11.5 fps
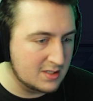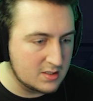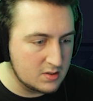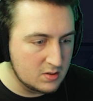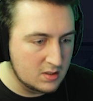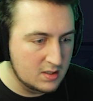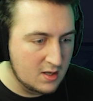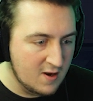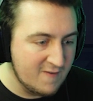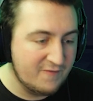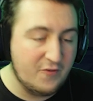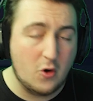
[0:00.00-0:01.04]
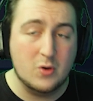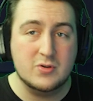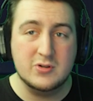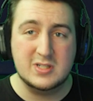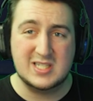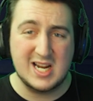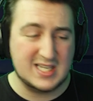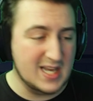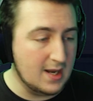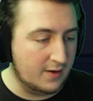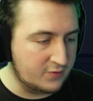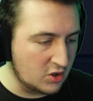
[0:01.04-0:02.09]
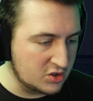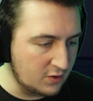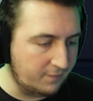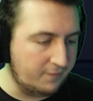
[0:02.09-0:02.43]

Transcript: did I do? 460? I've got to do